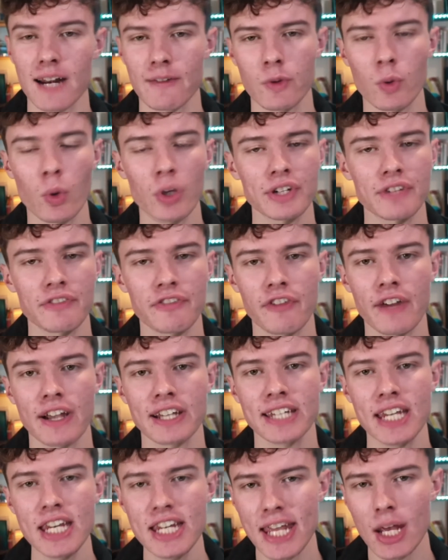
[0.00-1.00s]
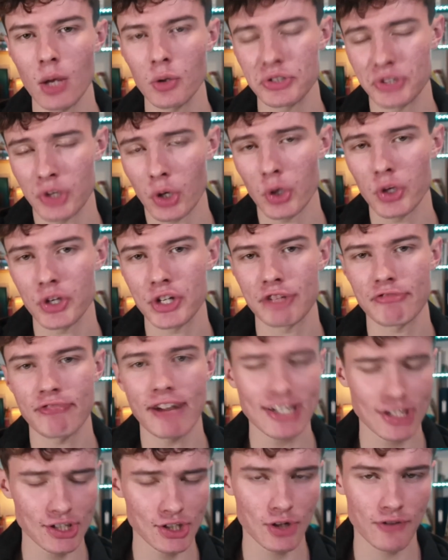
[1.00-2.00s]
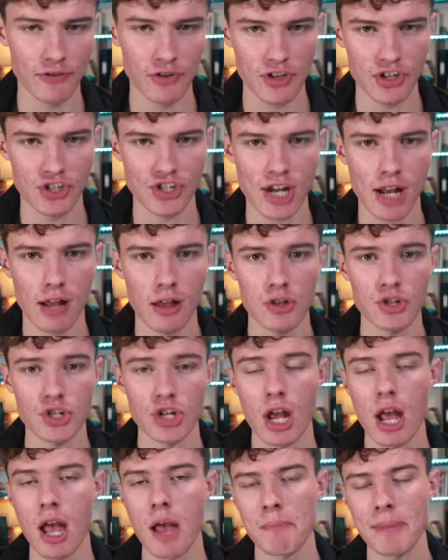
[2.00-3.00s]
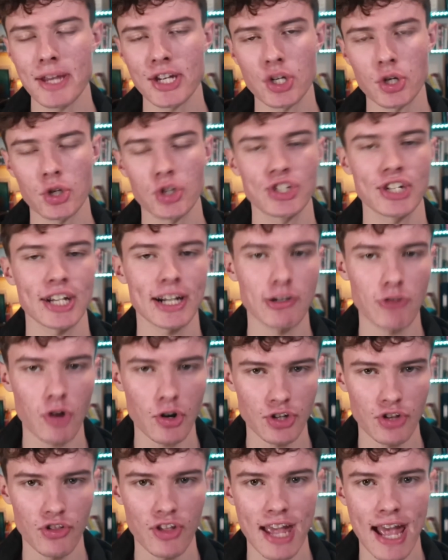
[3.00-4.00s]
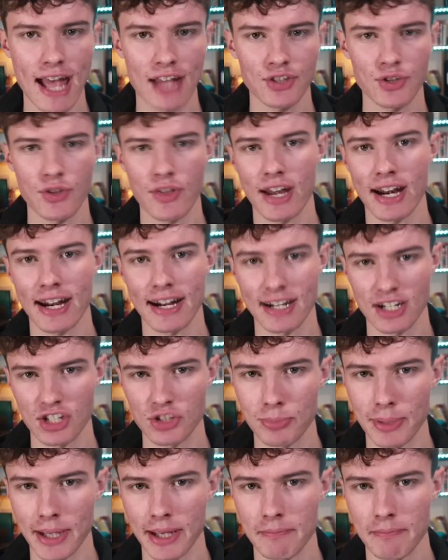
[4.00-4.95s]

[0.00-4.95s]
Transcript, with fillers: you want to find details on how you can register for this challenge, Make sure you stick around to the end so that I can explain.